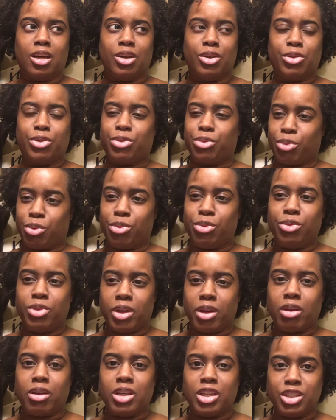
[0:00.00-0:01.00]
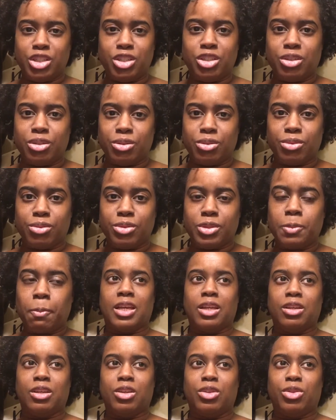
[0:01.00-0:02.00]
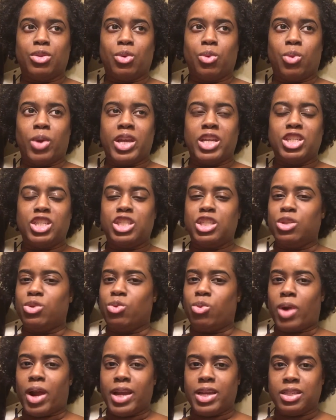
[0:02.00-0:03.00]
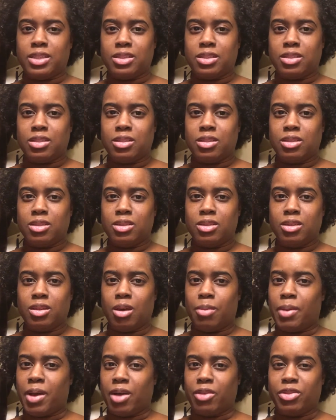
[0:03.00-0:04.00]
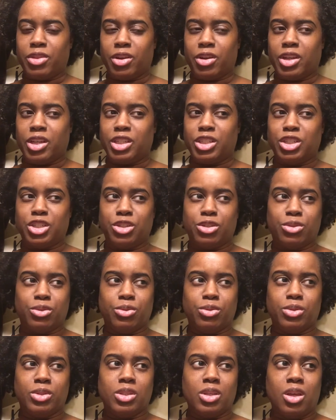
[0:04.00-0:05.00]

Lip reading: through their issues. And the way she writes about their issues,